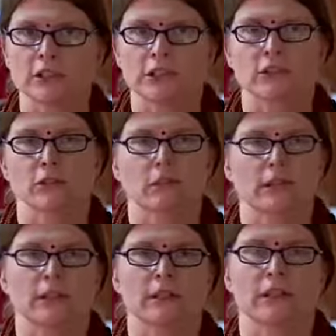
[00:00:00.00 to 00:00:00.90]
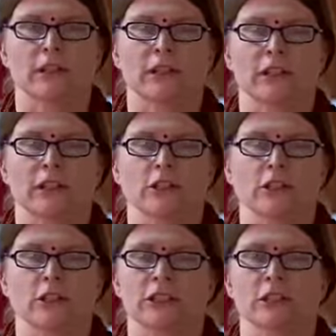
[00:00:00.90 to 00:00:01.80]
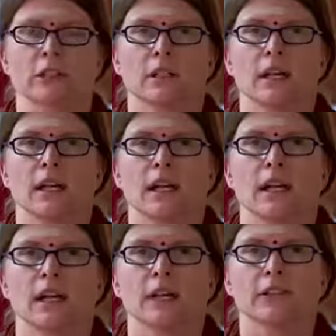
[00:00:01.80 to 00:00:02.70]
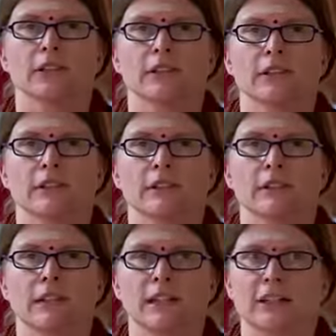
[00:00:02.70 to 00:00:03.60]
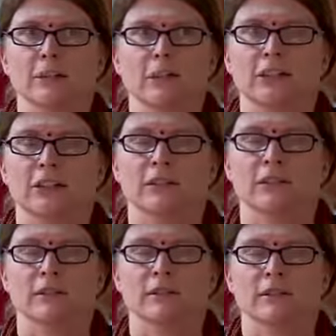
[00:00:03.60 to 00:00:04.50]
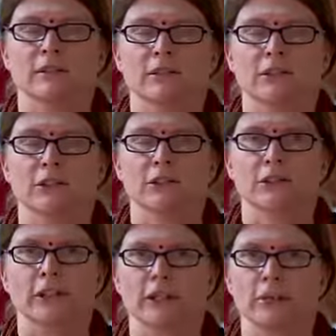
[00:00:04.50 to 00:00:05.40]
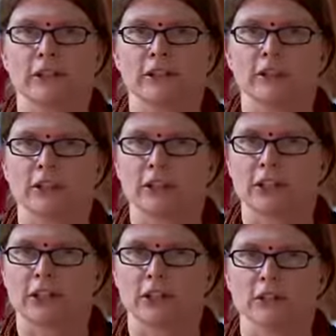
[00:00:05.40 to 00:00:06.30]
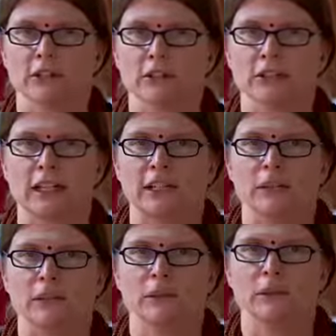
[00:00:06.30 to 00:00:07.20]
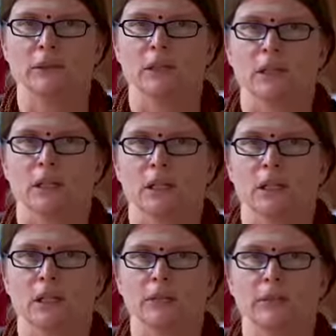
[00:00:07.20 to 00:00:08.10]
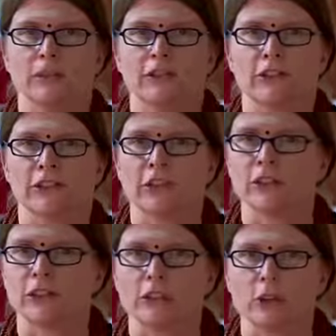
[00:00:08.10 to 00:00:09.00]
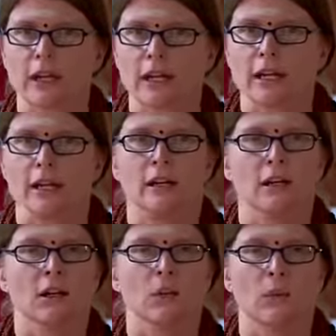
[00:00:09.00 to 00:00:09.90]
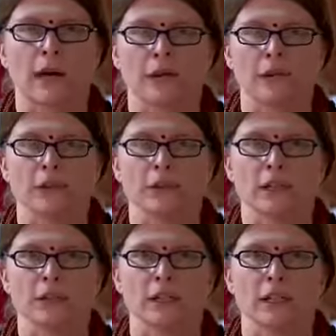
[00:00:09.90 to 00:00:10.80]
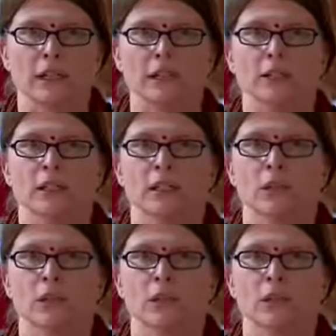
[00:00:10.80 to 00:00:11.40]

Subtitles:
teach everybody of the Vedic tradition. And it's just, it's really heartbreaking for us here to not know if our safety is okay. Why are they doing this to us?